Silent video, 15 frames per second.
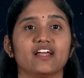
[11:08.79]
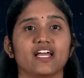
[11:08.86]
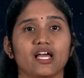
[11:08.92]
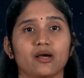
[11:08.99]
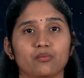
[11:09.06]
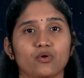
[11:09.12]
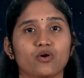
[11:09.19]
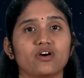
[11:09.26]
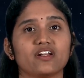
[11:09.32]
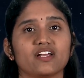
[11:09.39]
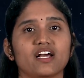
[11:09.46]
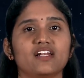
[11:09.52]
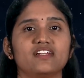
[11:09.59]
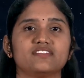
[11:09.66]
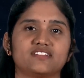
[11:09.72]
a more
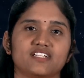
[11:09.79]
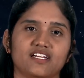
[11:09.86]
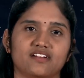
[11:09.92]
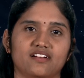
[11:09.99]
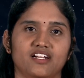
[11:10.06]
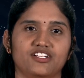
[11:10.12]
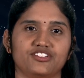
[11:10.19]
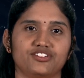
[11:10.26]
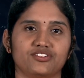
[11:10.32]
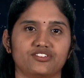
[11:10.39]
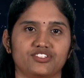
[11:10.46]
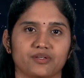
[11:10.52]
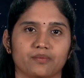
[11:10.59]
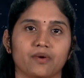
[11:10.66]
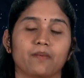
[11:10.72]
realistic
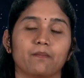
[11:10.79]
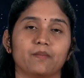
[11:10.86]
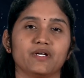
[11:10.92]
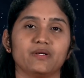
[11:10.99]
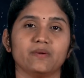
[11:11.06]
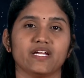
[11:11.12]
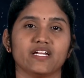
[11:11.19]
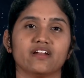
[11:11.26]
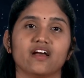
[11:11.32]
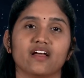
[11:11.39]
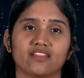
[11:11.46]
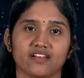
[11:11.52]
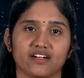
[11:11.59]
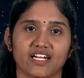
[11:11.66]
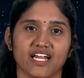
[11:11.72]
relationship between
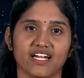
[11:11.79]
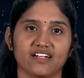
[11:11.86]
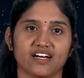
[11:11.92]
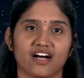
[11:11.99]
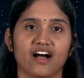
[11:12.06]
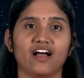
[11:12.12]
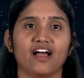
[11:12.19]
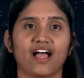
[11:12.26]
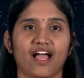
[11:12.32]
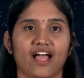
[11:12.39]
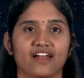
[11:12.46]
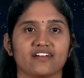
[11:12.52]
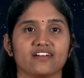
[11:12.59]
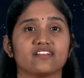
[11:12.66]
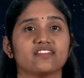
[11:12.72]
the data
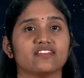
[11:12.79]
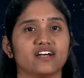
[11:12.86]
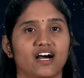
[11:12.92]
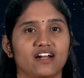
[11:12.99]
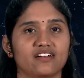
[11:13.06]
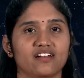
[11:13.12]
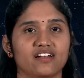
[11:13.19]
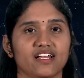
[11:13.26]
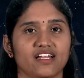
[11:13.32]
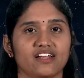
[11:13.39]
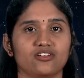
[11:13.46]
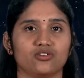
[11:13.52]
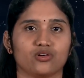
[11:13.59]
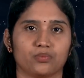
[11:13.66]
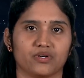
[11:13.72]
and the
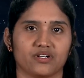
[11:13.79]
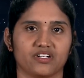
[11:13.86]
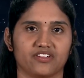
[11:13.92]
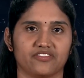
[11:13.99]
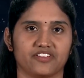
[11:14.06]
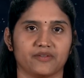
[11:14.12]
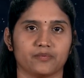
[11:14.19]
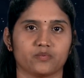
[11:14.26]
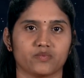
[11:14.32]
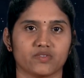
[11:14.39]
underlying topography.